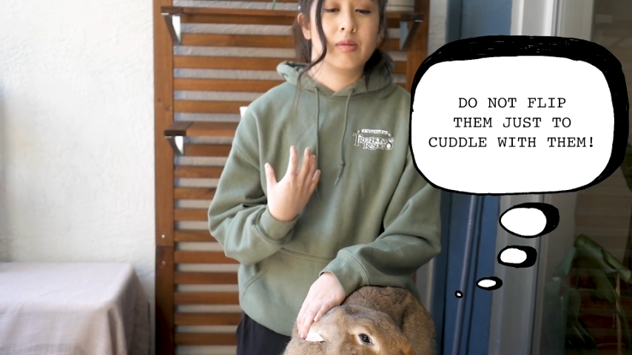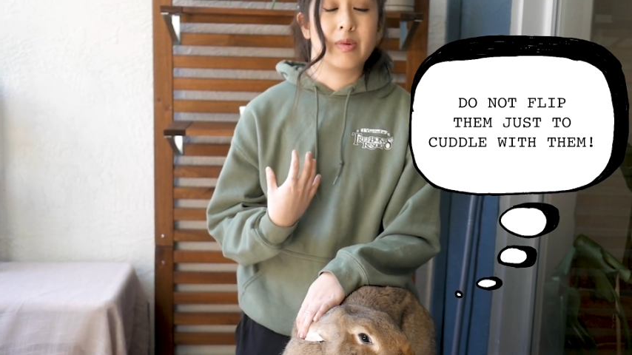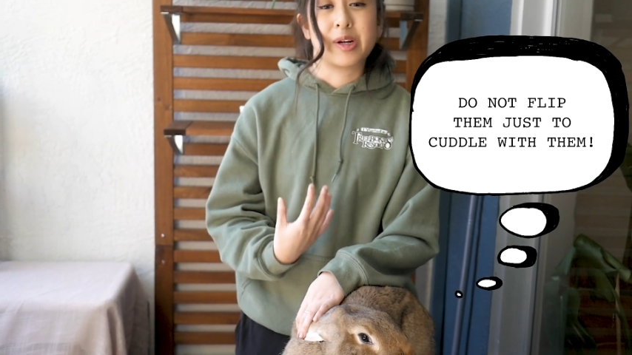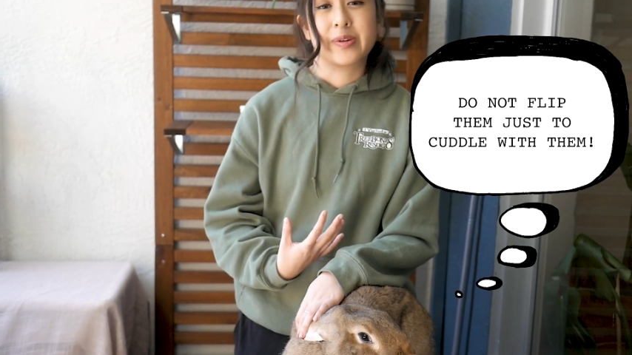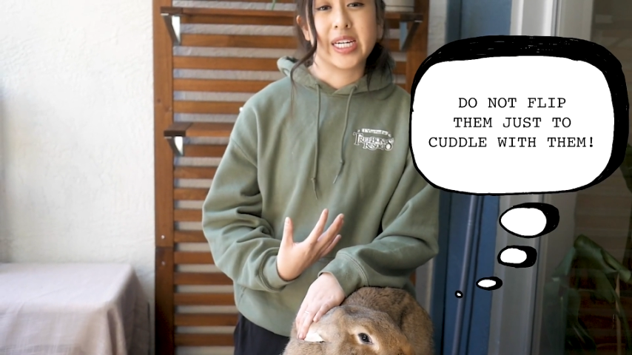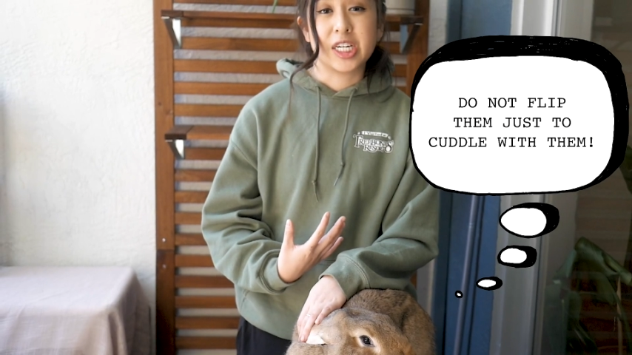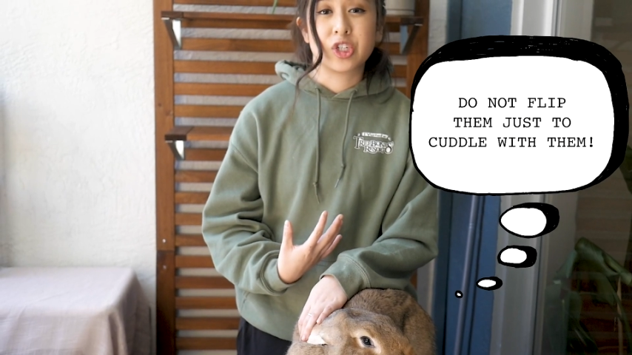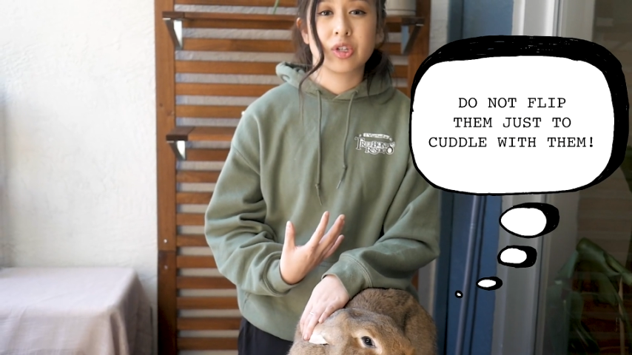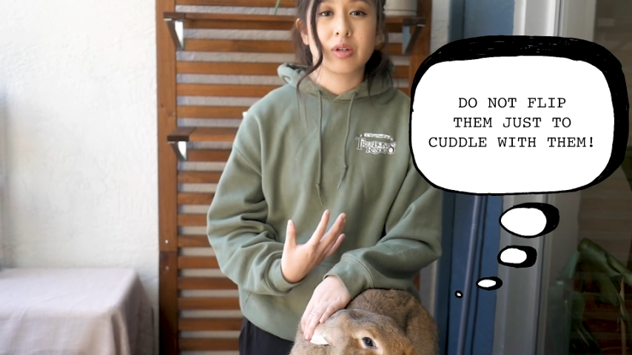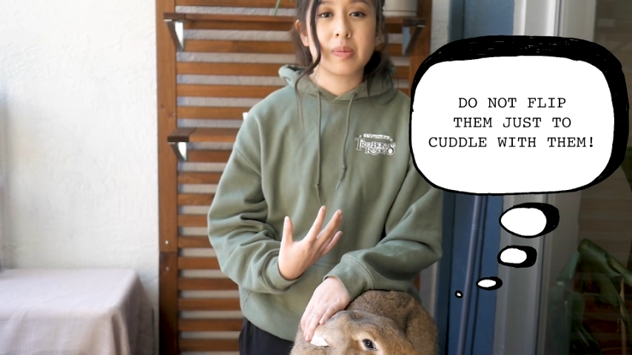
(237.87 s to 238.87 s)

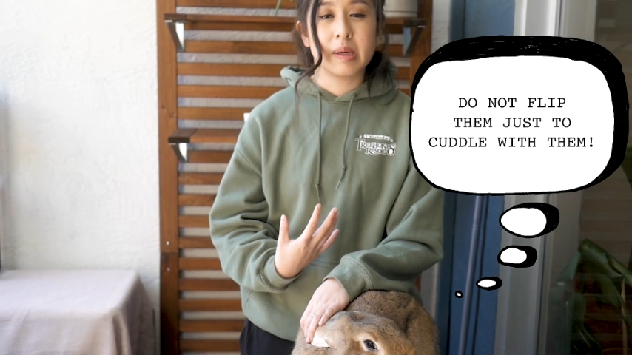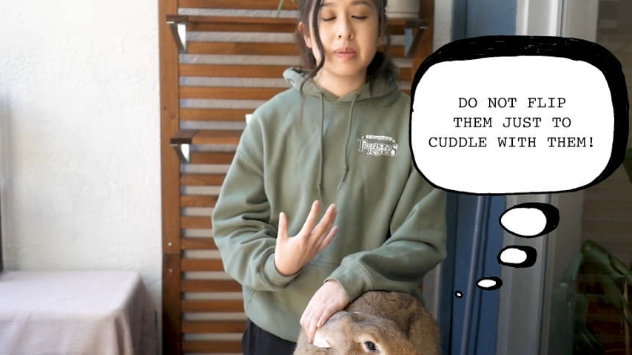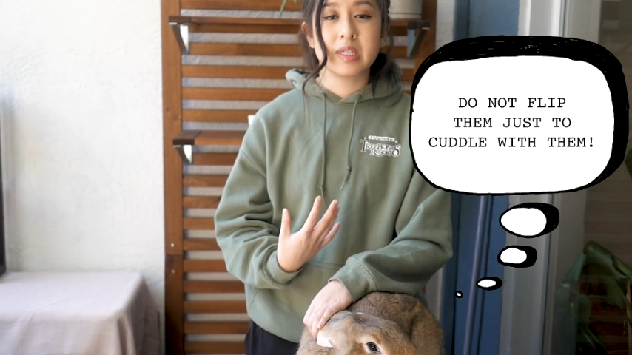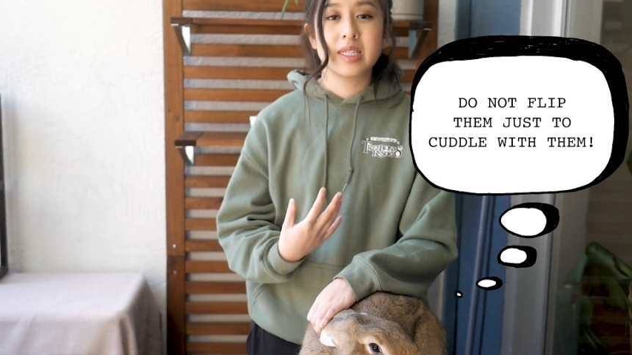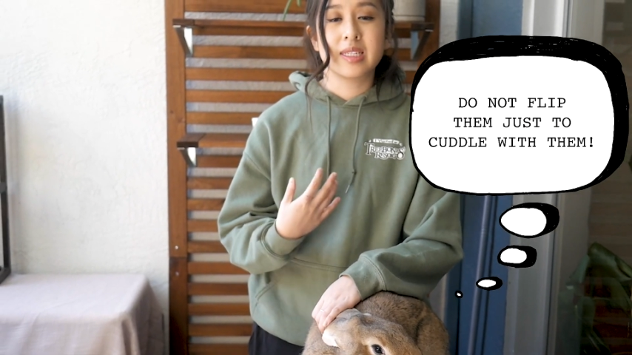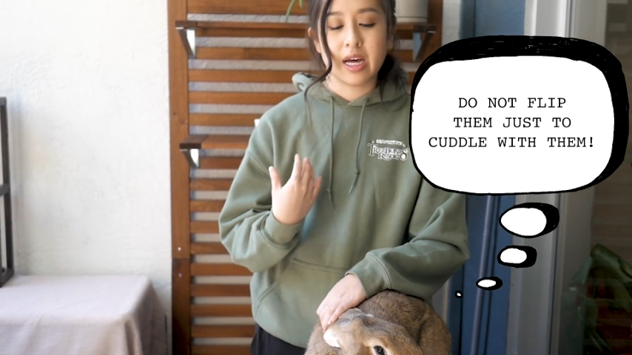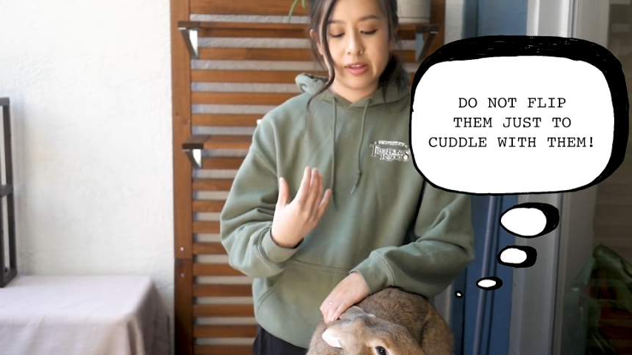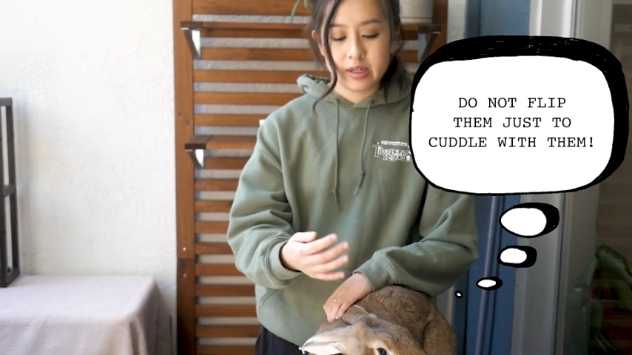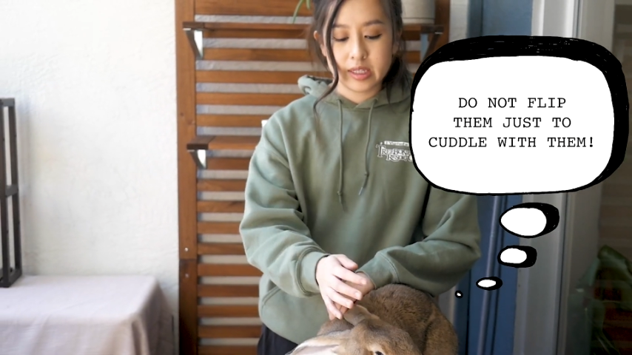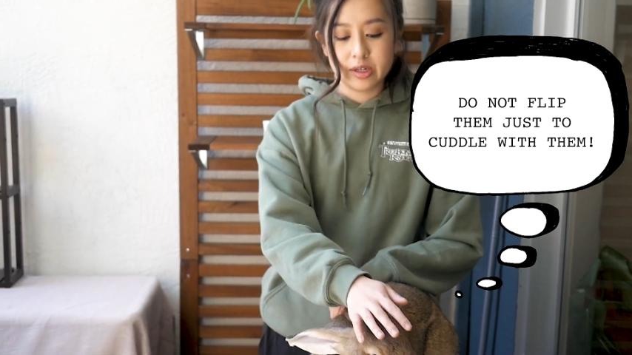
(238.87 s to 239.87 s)
recreational purposes
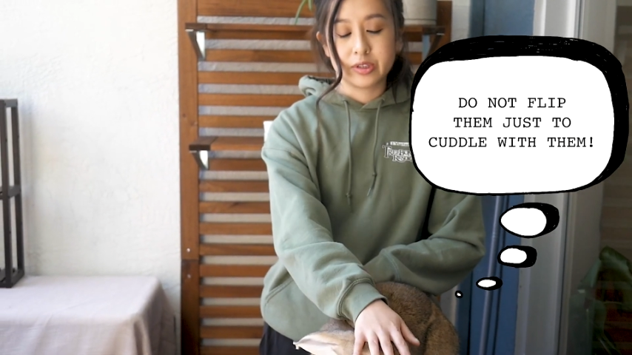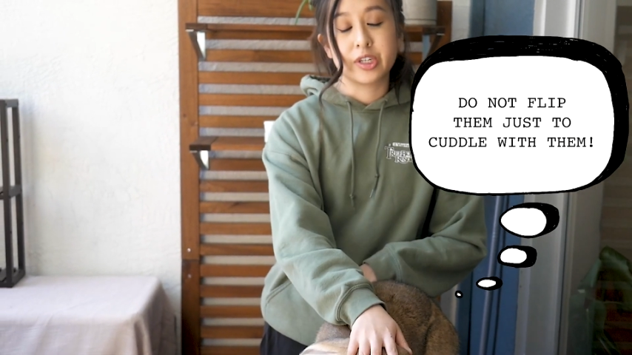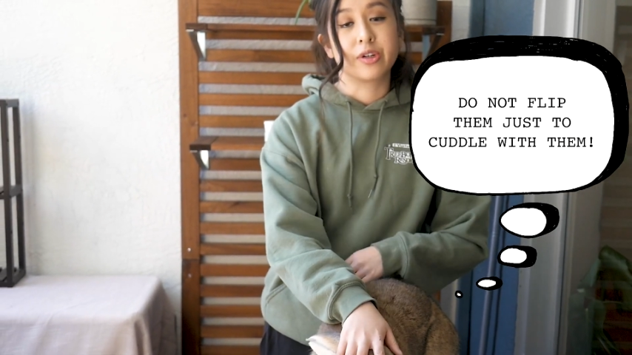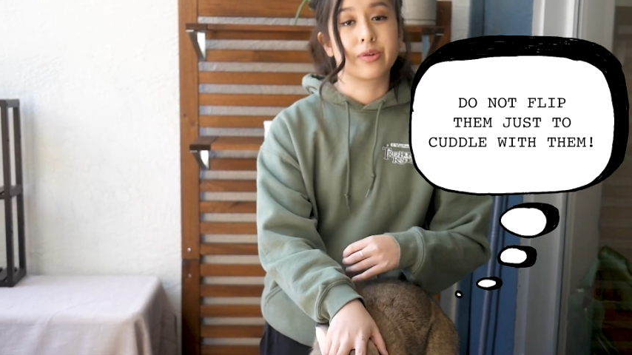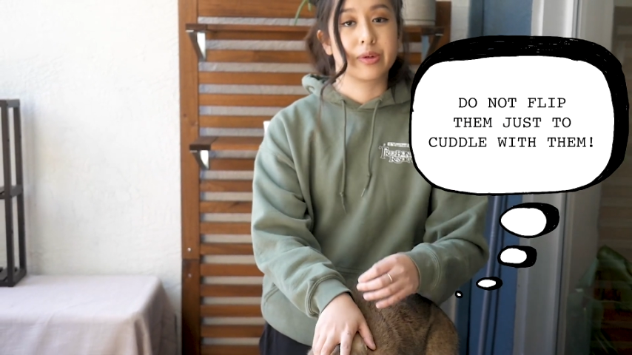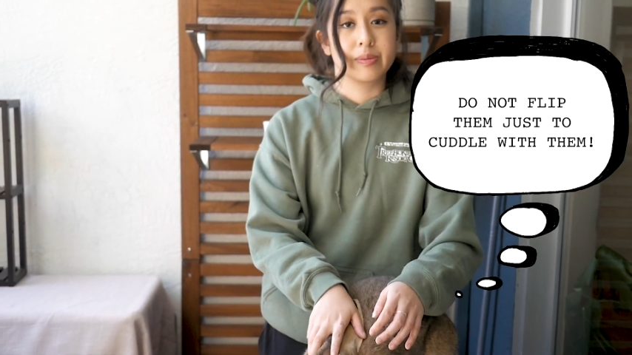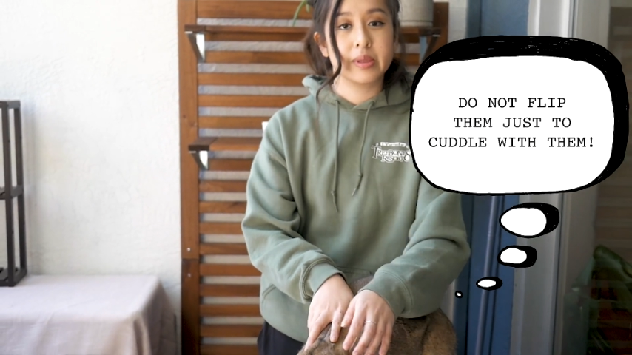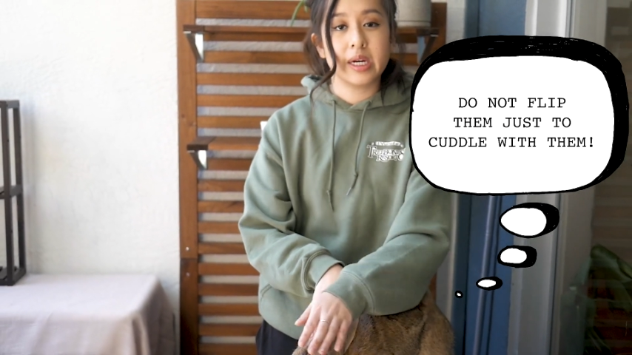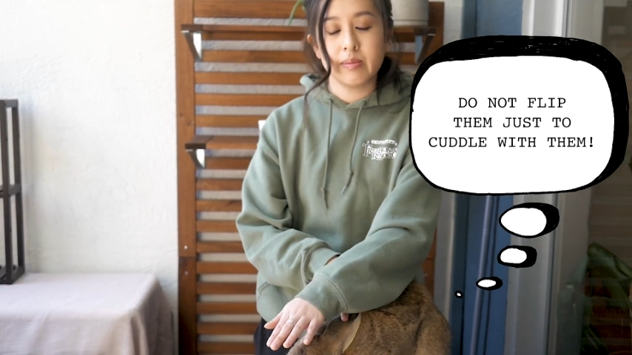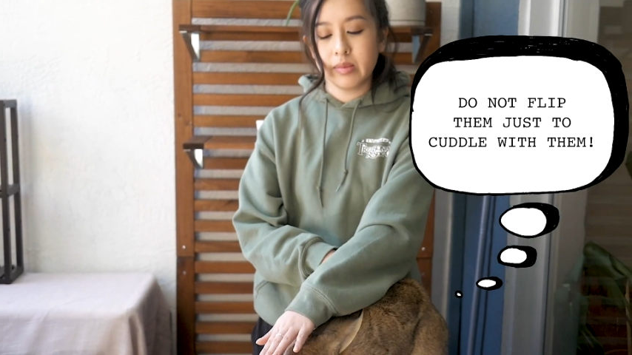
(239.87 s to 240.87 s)
other than to groom
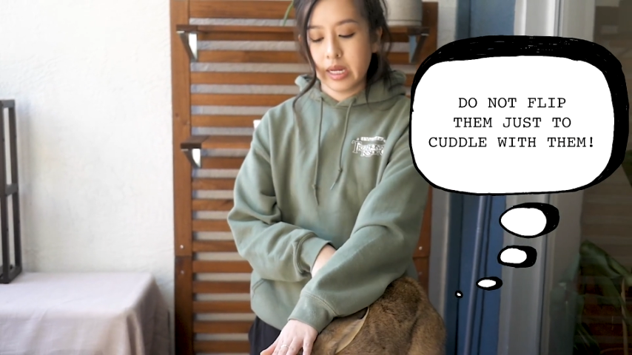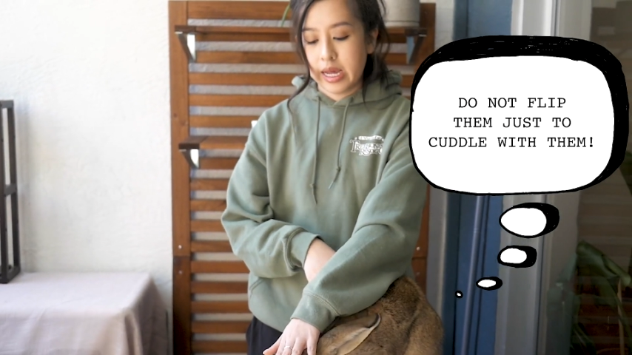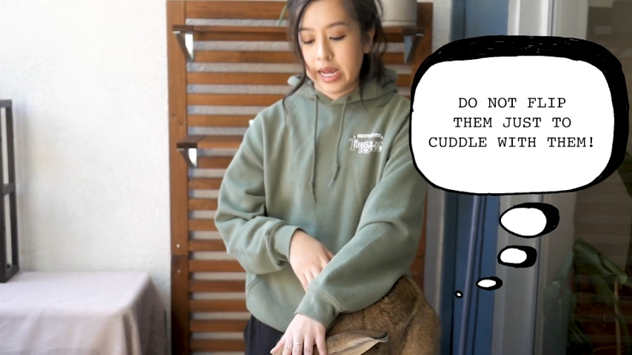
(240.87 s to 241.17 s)
them